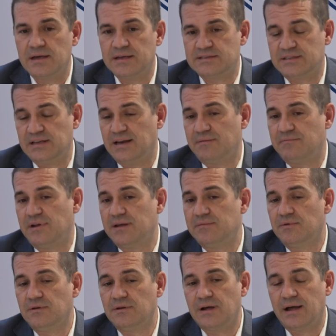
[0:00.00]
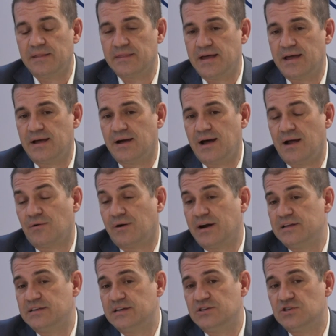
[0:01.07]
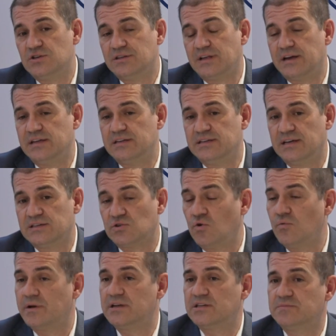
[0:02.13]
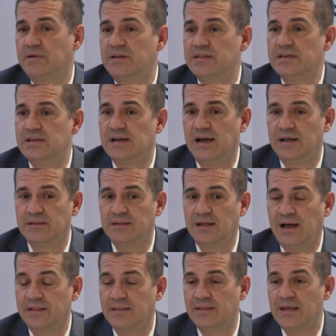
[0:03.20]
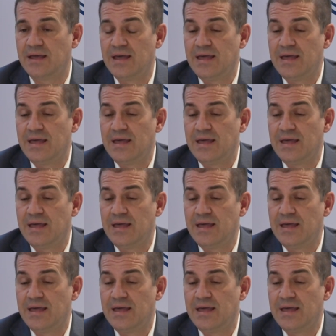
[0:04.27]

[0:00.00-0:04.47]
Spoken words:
still available, and then an organization that is just overspending and